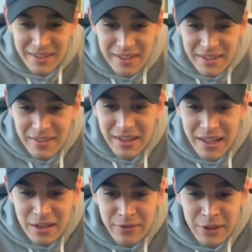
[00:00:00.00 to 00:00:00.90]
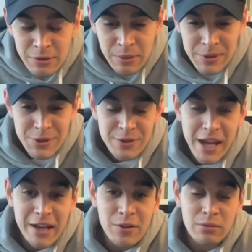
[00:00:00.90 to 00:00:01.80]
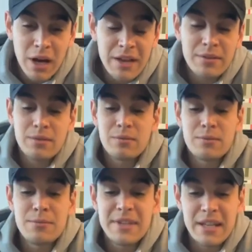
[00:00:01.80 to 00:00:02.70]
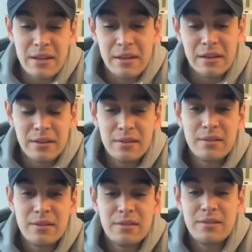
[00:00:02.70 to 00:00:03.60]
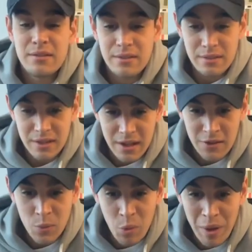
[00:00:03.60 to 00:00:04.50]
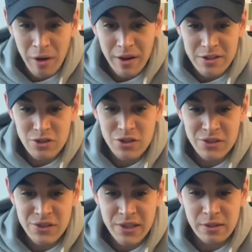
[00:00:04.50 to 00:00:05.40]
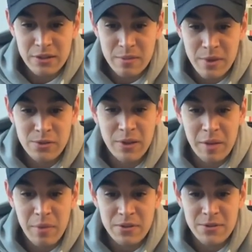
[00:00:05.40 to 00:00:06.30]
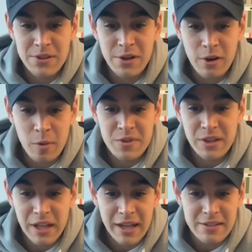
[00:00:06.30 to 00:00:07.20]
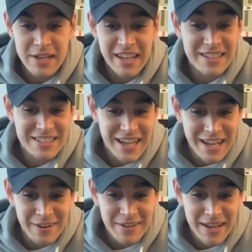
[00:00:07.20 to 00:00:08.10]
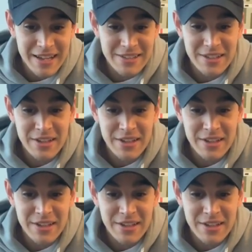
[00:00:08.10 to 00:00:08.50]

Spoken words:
The key to victory was creating the right routine. Yes, willpower isn't just a skill. It's a muscle, like muscles in your arms and legs, and it gets tired as it